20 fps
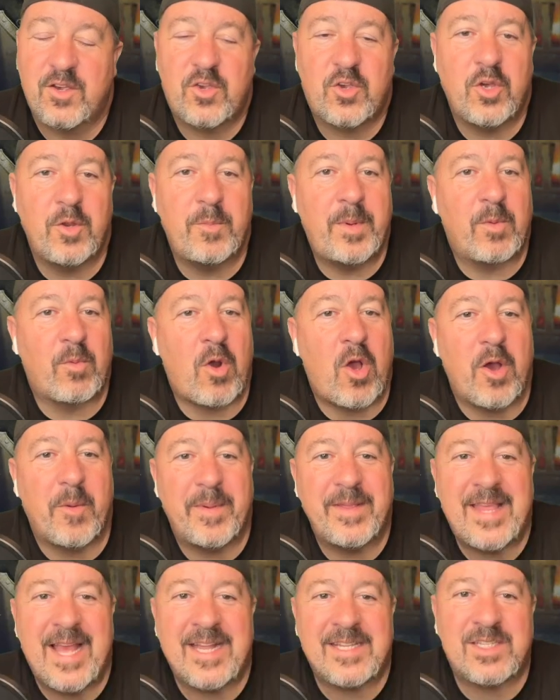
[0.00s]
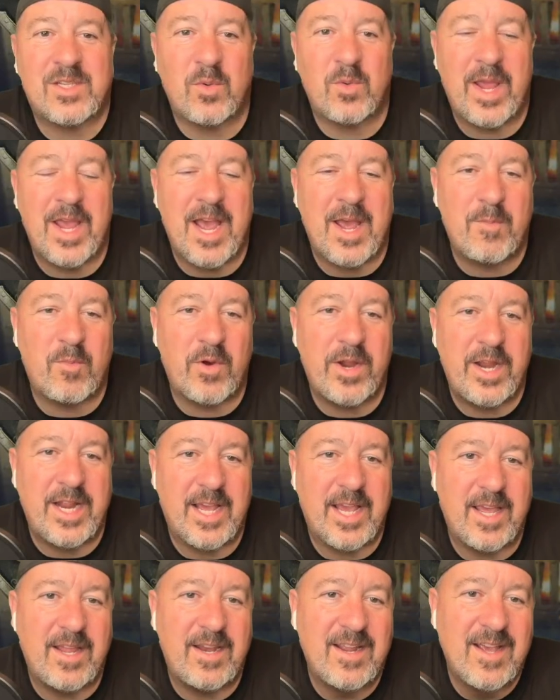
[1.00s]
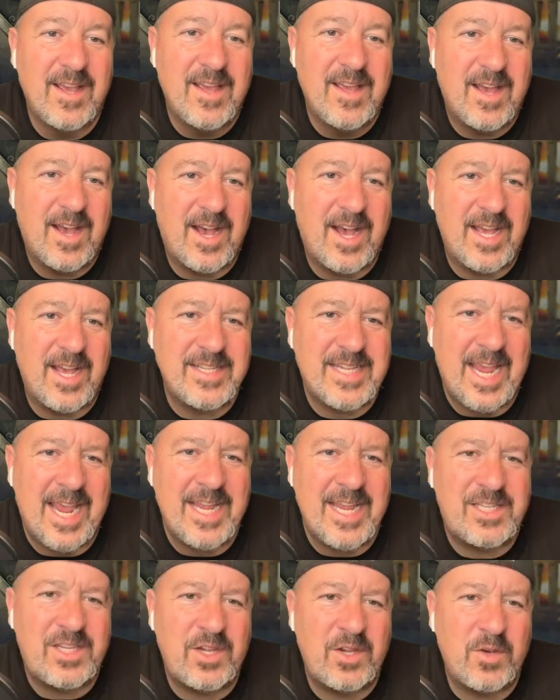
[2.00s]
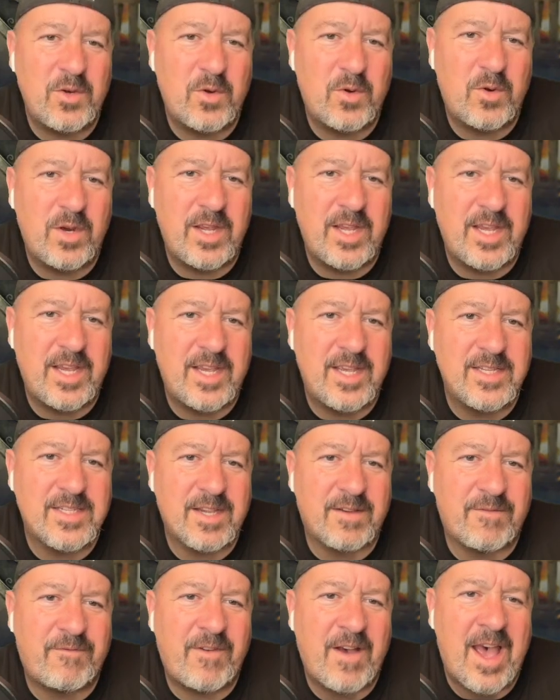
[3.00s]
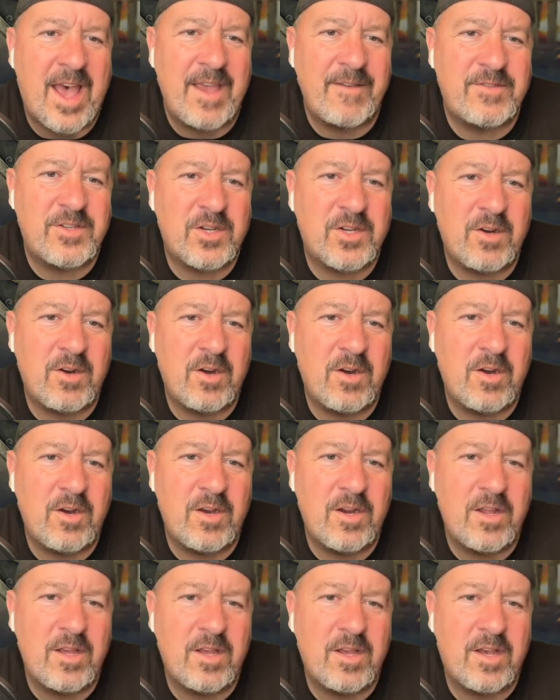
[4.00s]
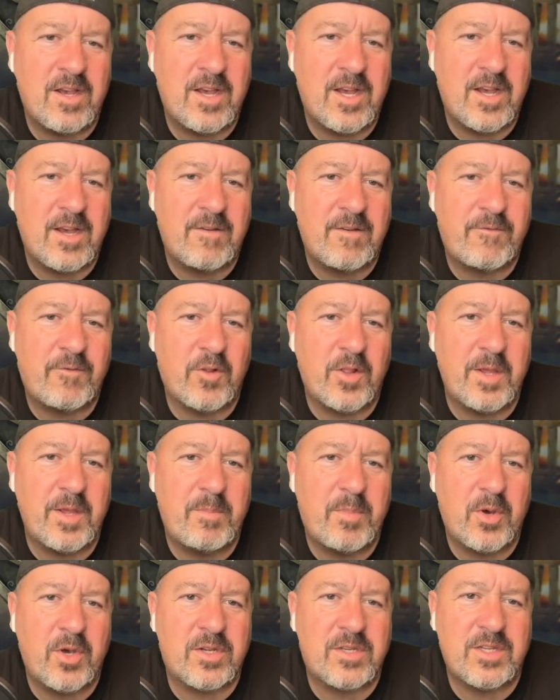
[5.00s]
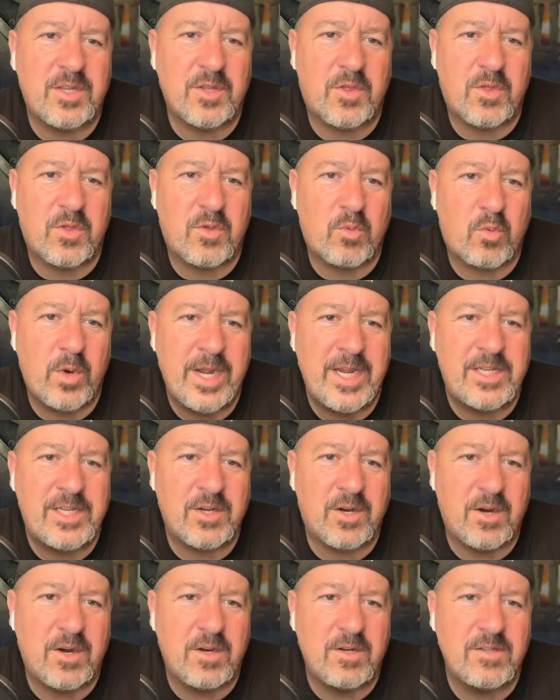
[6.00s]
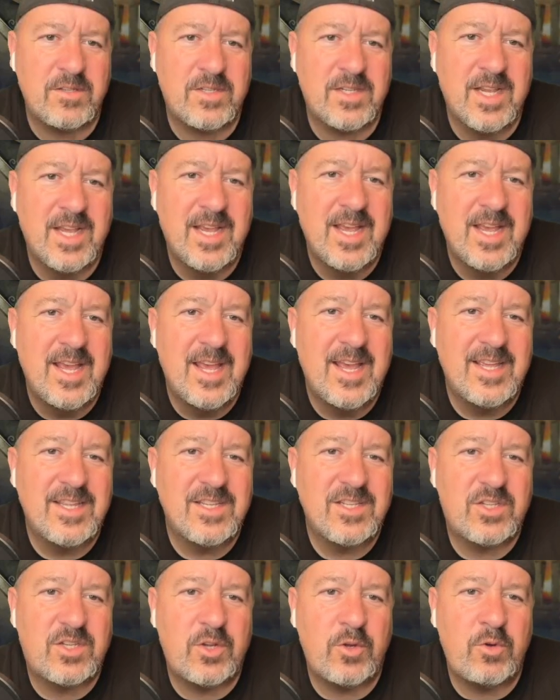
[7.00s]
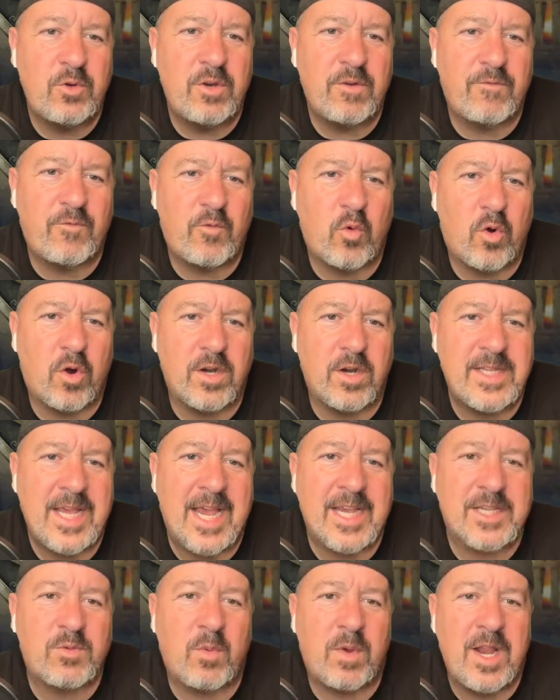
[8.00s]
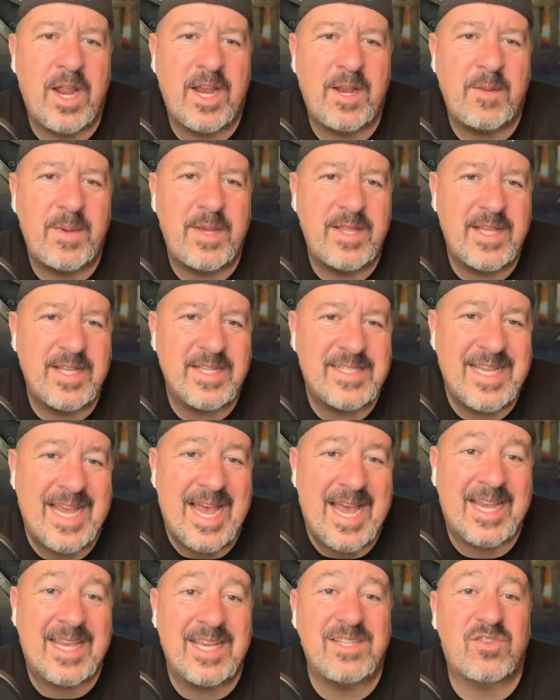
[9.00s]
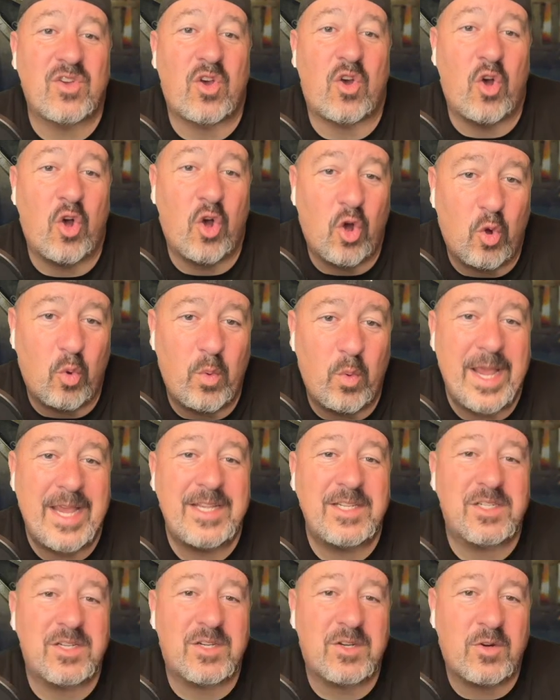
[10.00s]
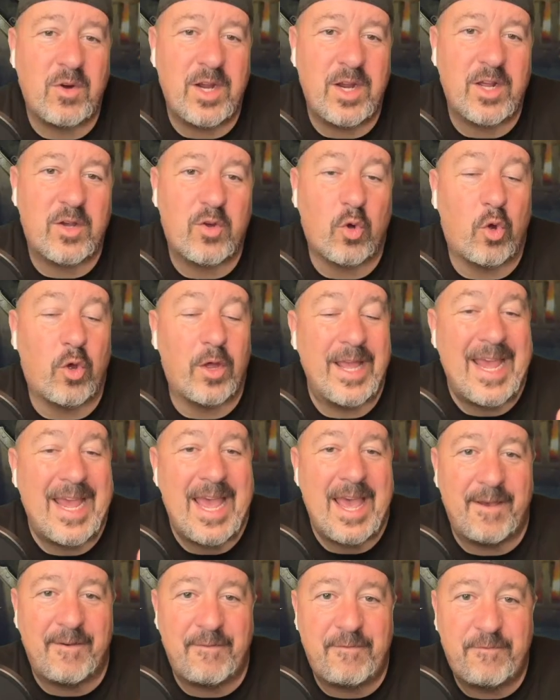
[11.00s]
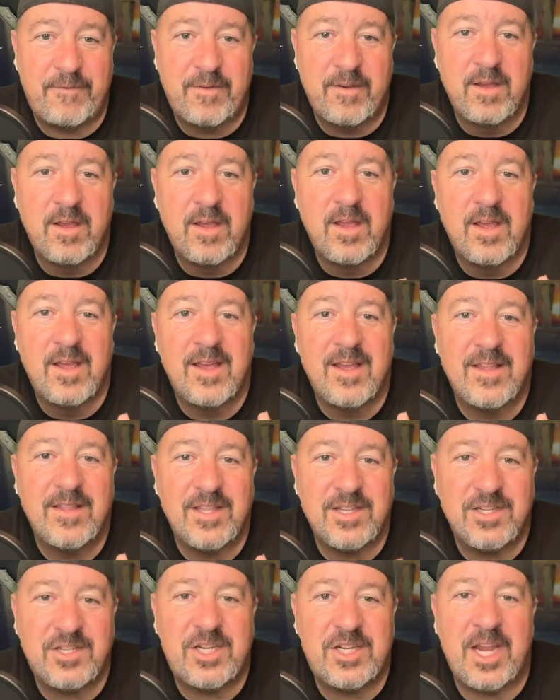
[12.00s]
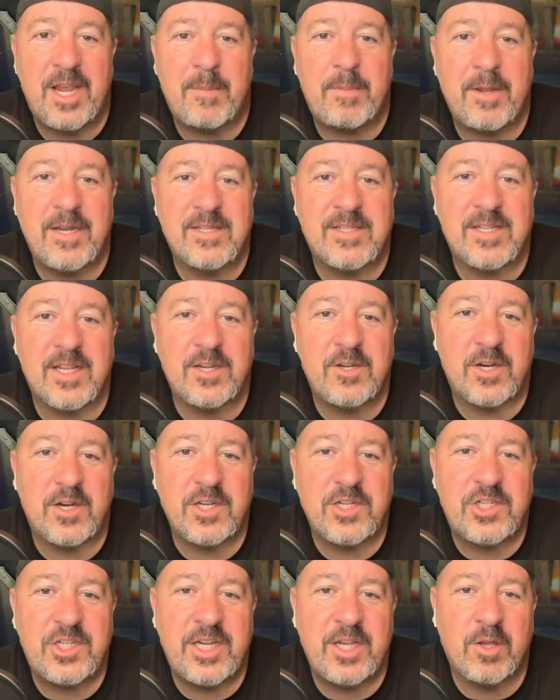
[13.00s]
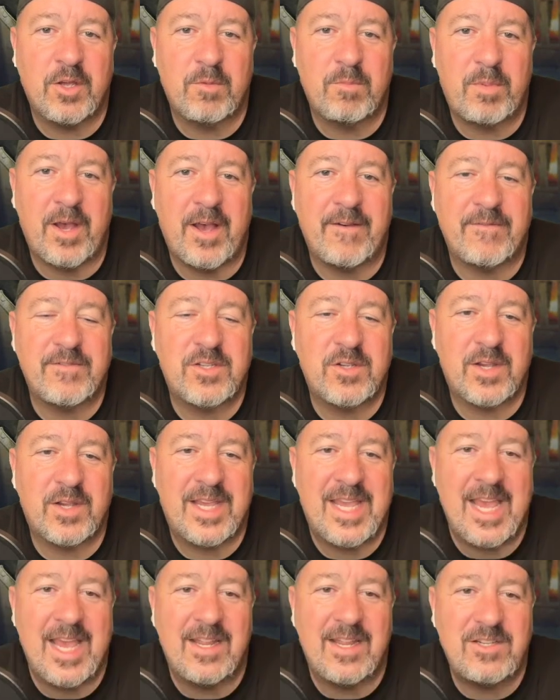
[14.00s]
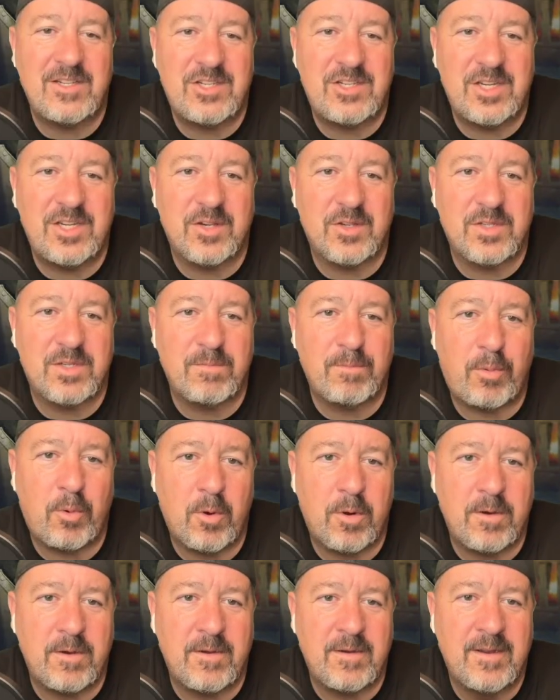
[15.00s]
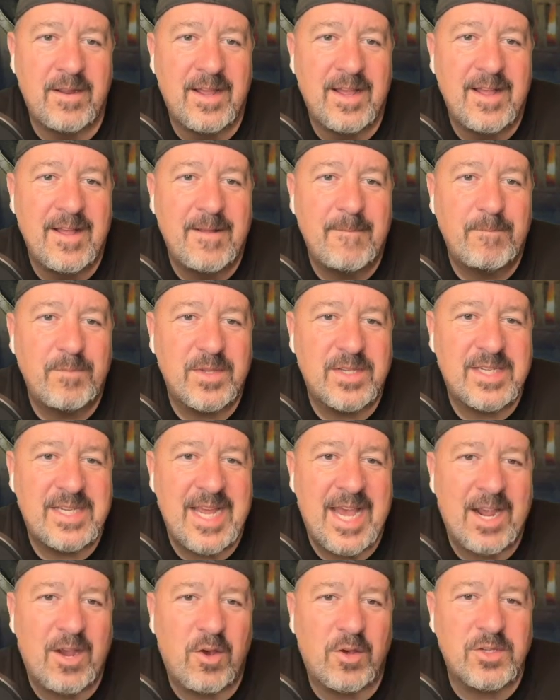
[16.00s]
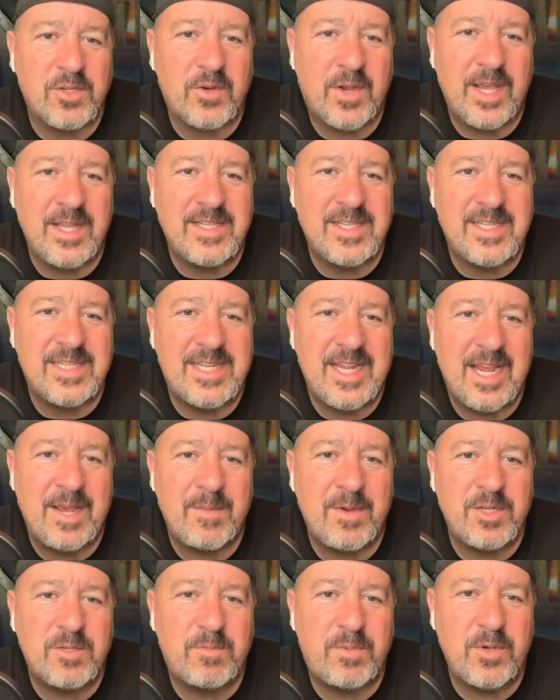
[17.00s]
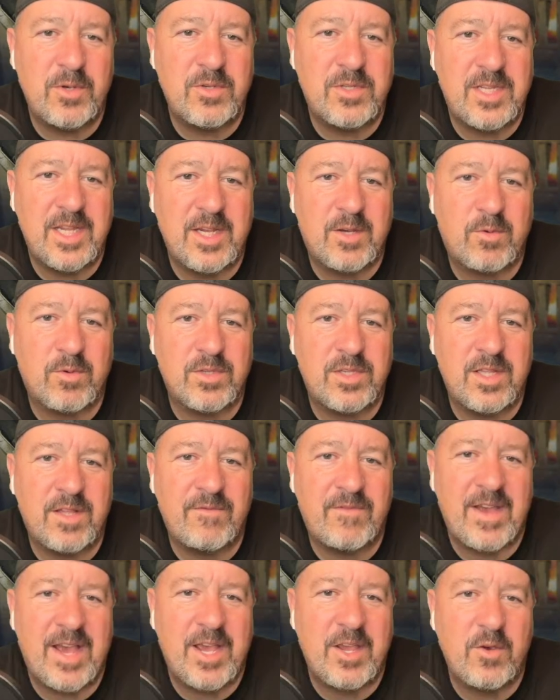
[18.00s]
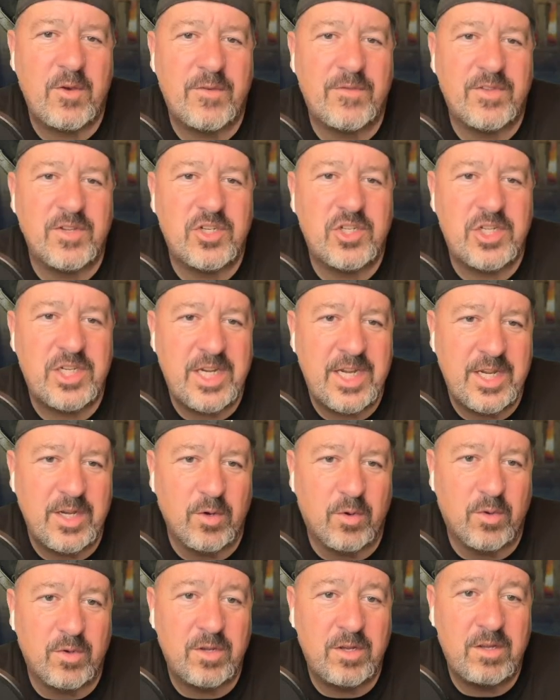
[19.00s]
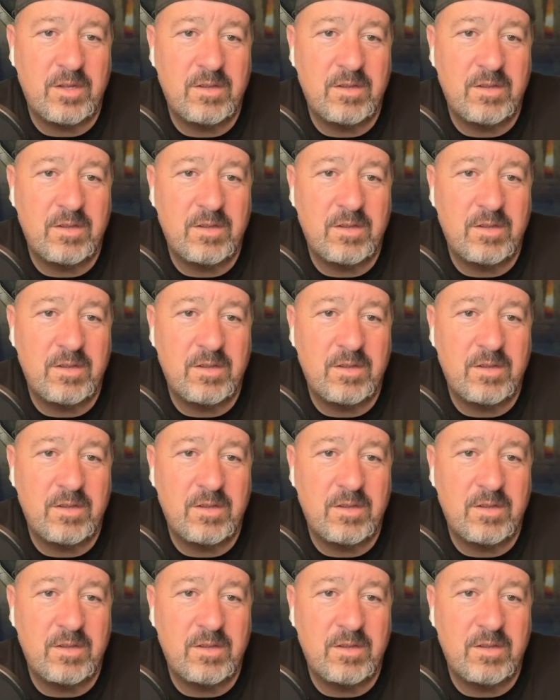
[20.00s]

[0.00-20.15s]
Could be wrong, but that's the way I'm reading it. His A2 is a 5-turn, fully booked to 3 turns. Student of War attacks one enemy. The attack is always critical if this champion is under a shield buff. So again, shield's important. This attack also gains a damage boost equal to the value of the shield.